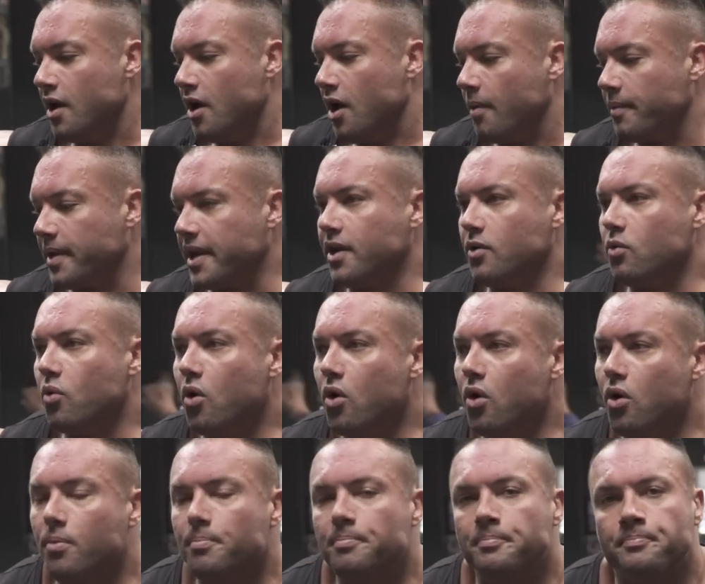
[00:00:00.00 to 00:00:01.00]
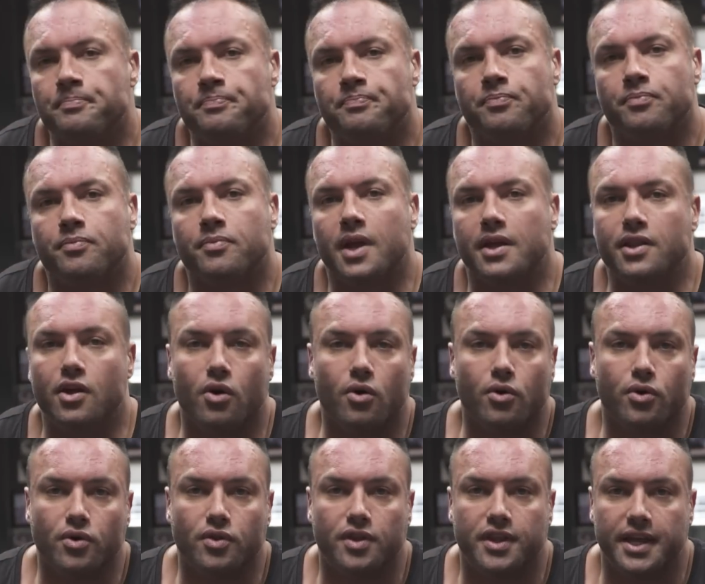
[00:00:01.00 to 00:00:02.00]
I'm getting warm, and they're all
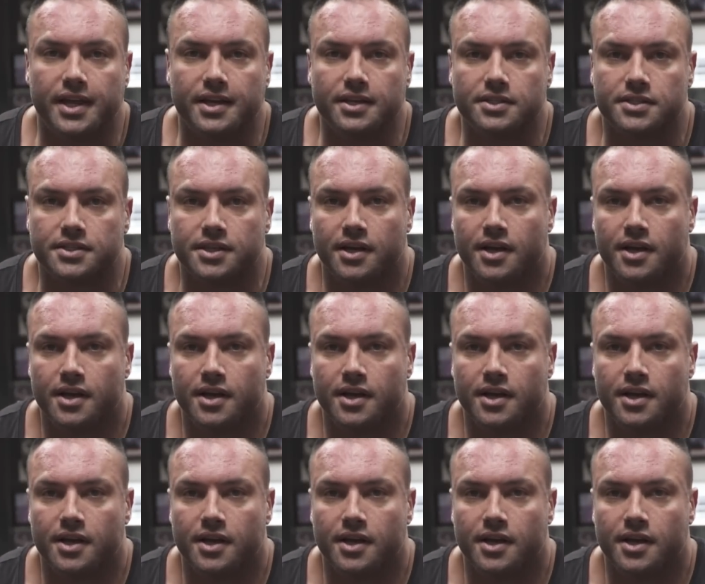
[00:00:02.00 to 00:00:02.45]
good things.